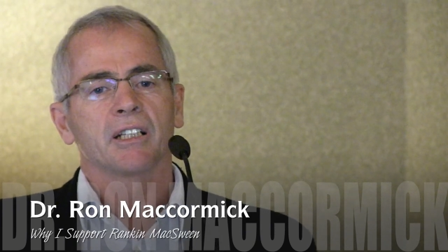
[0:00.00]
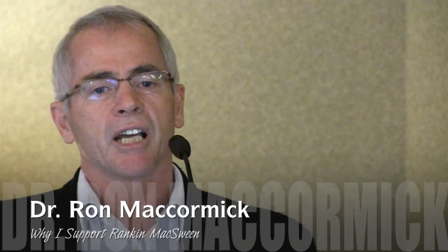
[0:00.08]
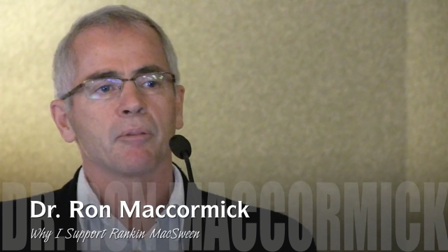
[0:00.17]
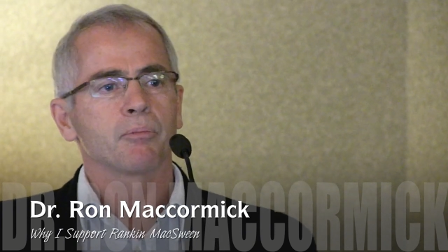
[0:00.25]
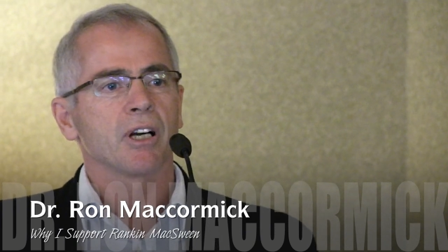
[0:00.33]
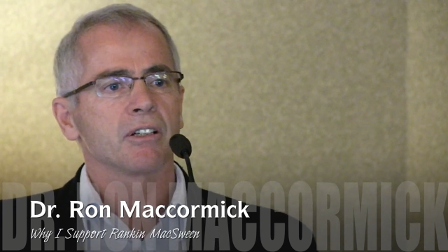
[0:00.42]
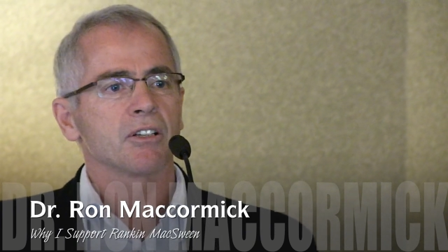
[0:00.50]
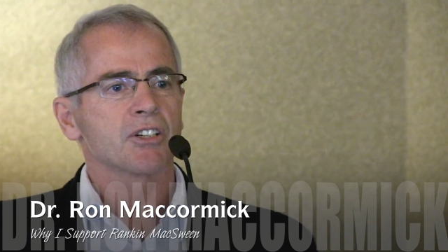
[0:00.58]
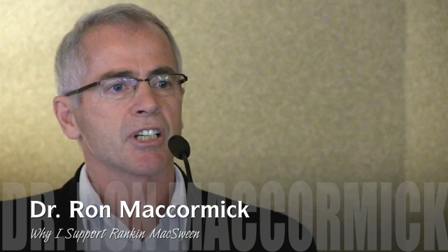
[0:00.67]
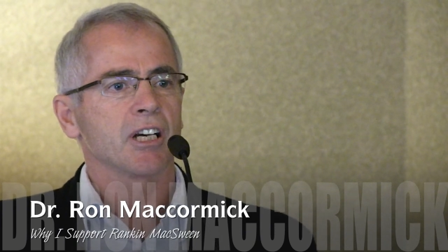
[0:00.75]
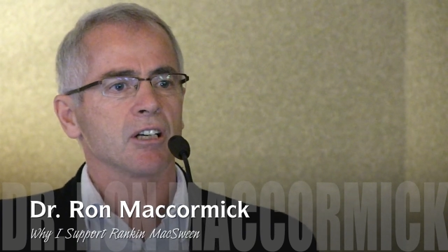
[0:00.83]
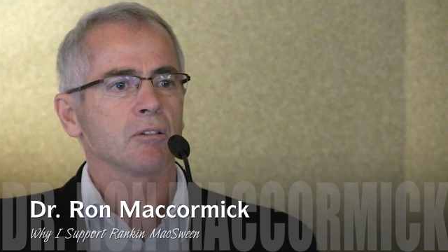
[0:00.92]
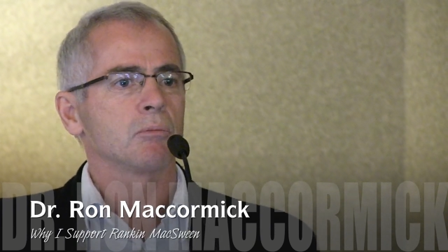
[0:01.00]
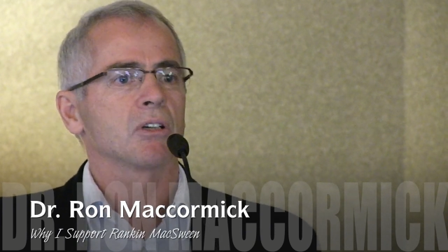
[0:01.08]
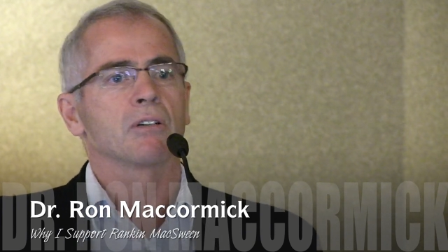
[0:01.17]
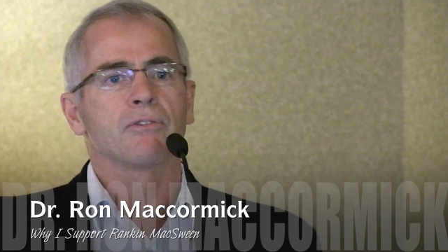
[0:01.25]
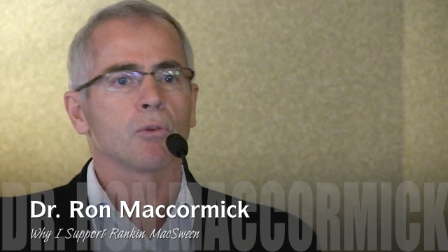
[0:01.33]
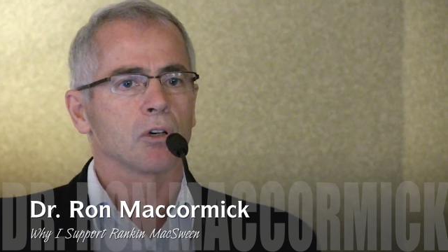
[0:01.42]
Cape Bretoners care
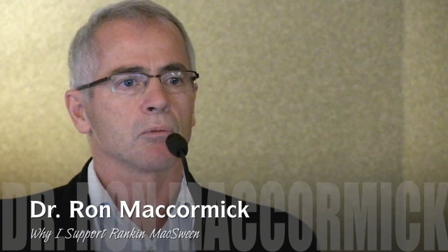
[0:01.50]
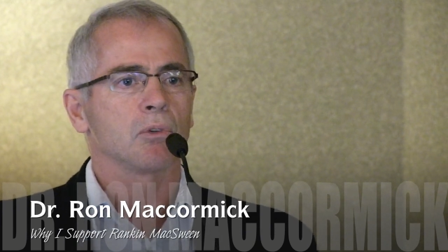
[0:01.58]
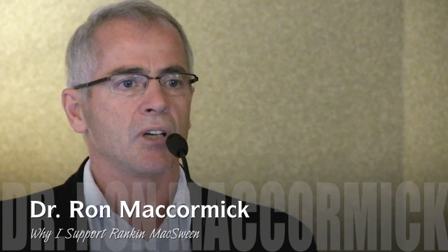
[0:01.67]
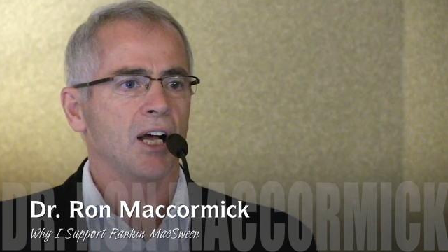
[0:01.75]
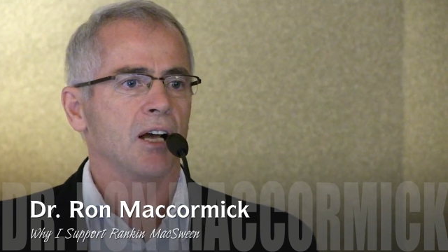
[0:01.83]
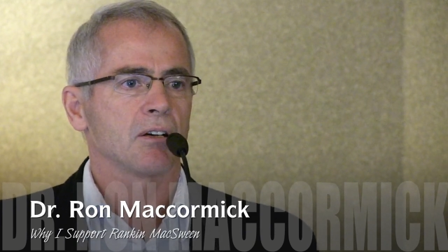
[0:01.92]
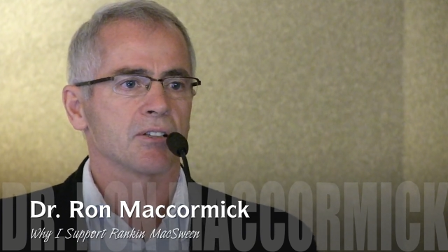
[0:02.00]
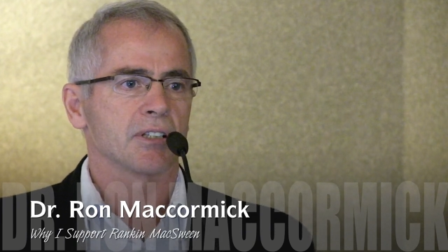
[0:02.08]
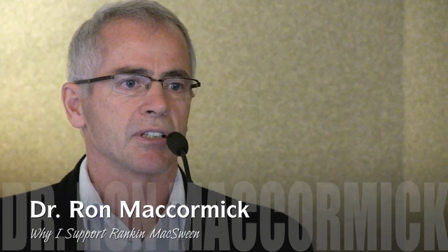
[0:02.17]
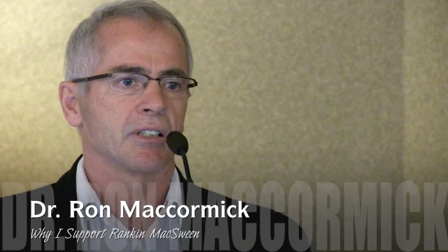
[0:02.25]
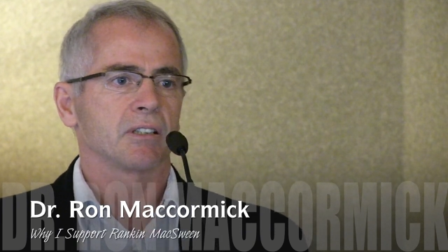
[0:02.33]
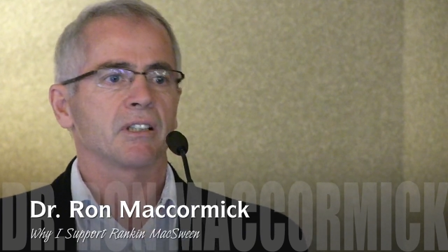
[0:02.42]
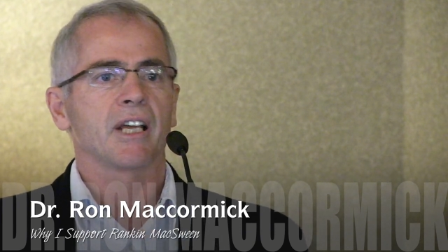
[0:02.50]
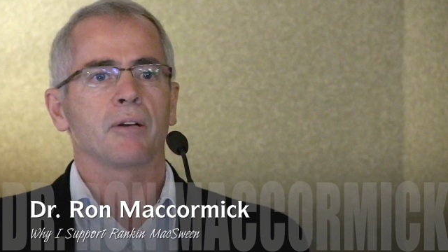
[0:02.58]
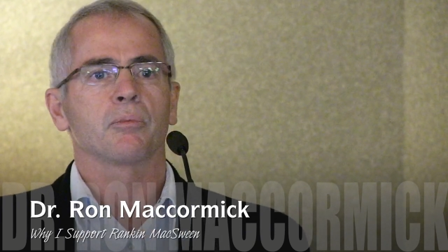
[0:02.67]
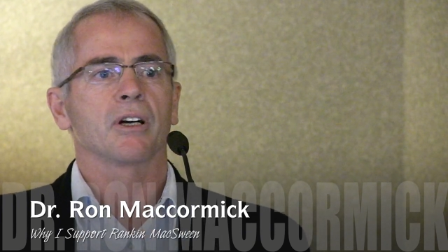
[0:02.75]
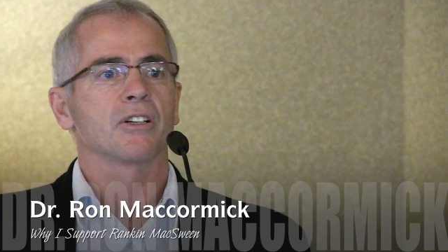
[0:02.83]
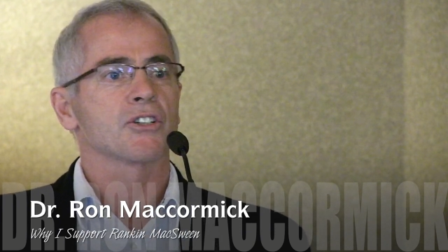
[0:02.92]
about affordable housing.
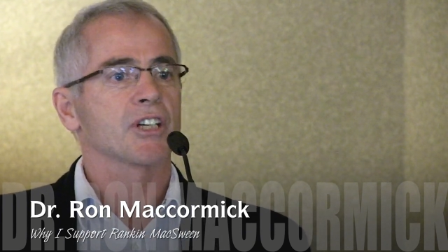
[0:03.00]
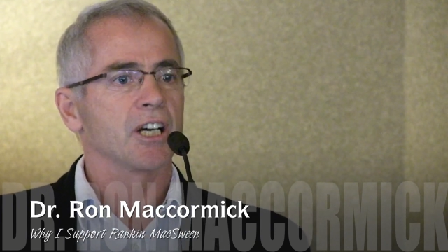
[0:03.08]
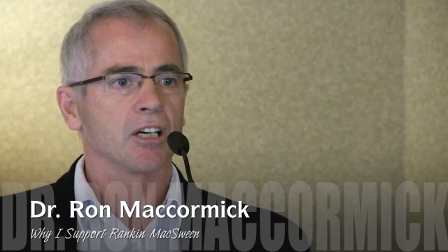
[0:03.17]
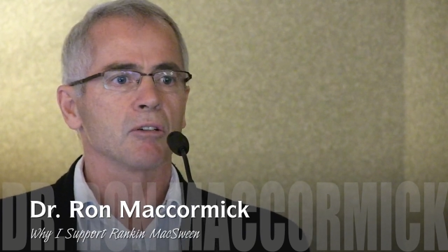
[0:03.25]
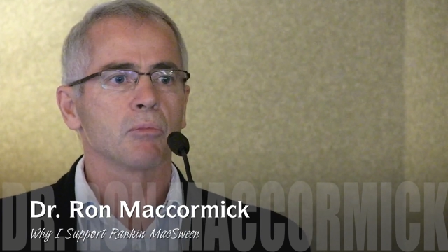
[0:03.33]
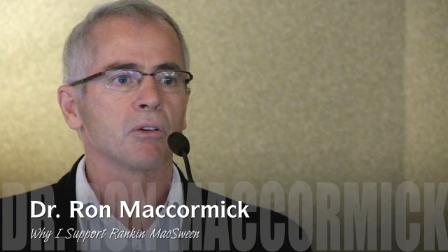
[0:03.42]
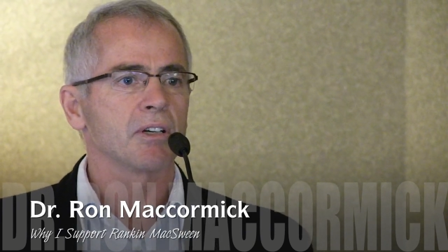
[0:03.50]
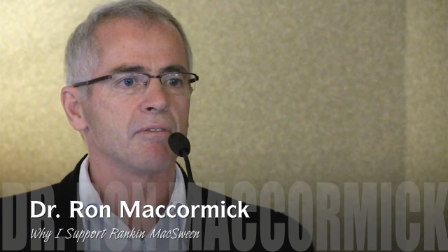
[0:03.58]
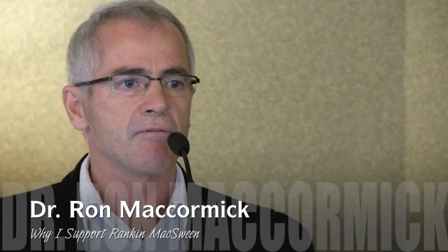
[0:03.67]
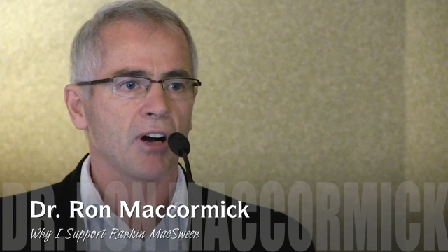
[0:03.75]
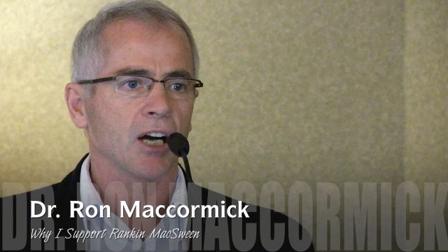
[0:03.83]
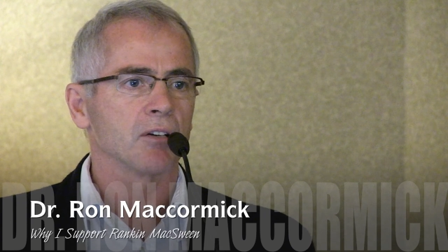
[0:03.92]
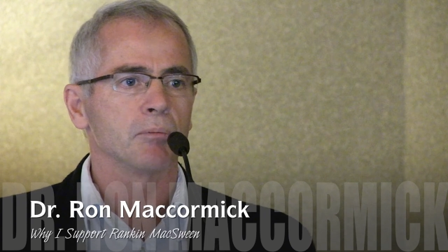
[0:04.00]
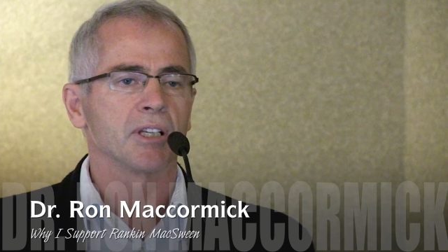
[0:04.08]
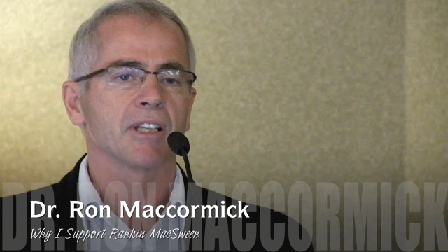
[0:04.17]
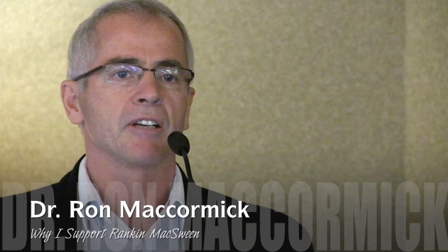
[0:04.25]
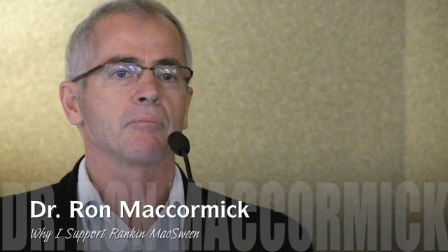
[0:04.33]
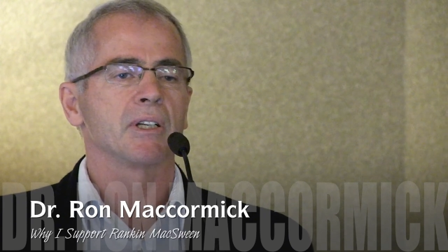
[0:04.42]
Cape Bretoners care about environment.